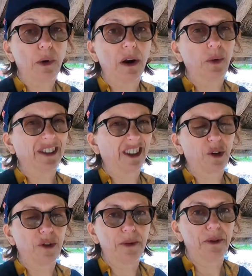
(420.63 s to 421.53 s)
well once I
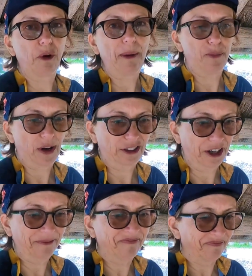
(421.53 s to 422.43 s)
got them at the right
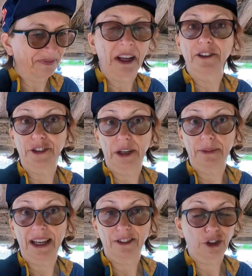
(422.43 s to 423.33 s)
pressure, so
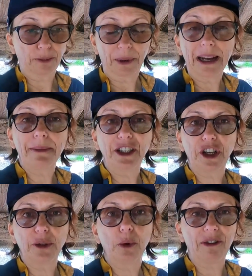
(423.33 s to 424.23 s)
that's good. But let me show
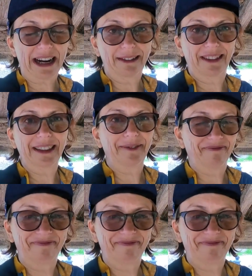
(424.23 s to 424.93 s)
you around.